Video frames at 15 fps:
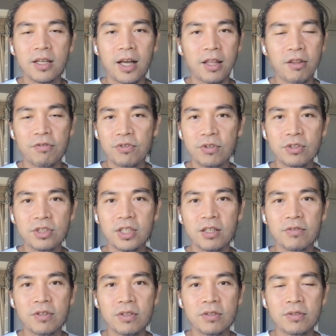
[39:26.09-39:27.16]
At the first
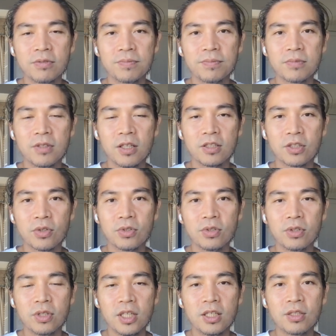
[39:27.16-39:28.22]
level, it's going
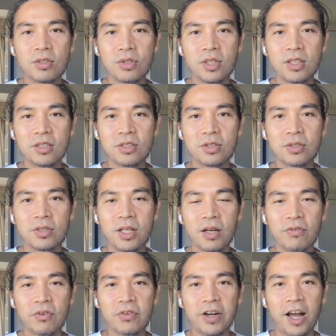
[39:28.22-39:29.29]
to increase your
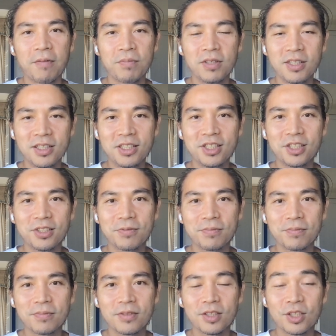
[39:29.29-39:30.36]
level of happiness.
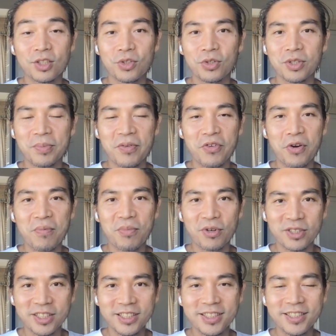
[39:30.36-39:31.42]
It's going to be very
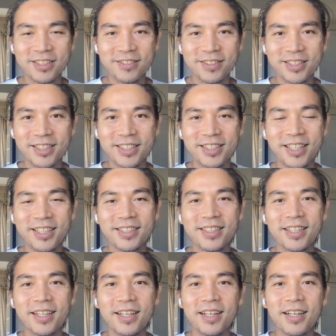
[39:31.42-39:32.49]
important, right?
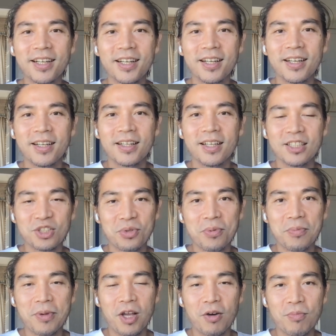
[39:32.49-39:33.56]
It's
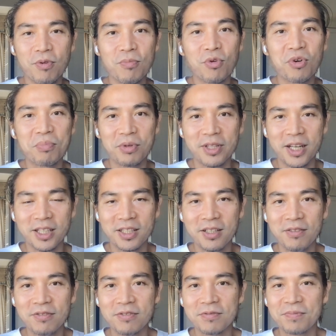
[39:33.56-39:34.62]
going to help you more
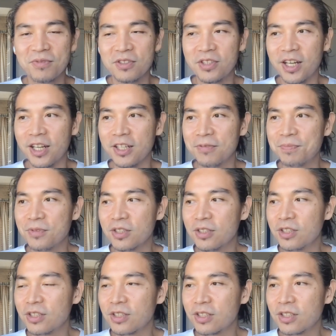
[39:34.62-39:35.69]
productive, right? The
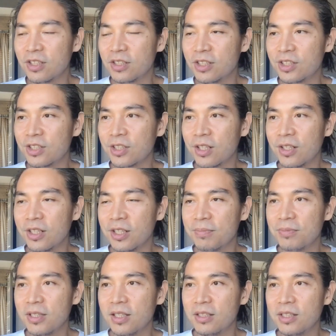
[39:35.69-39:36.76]

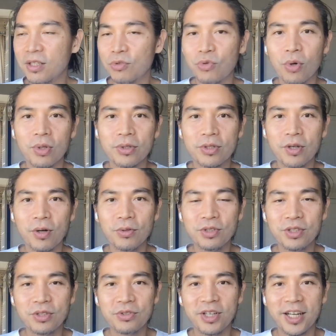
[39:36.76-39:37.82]
startup is a roller
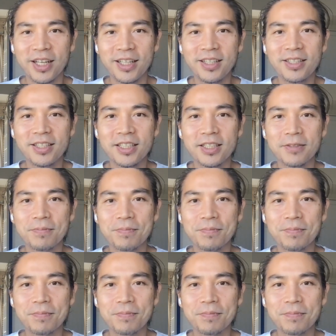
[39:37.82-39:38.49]
coaster ride.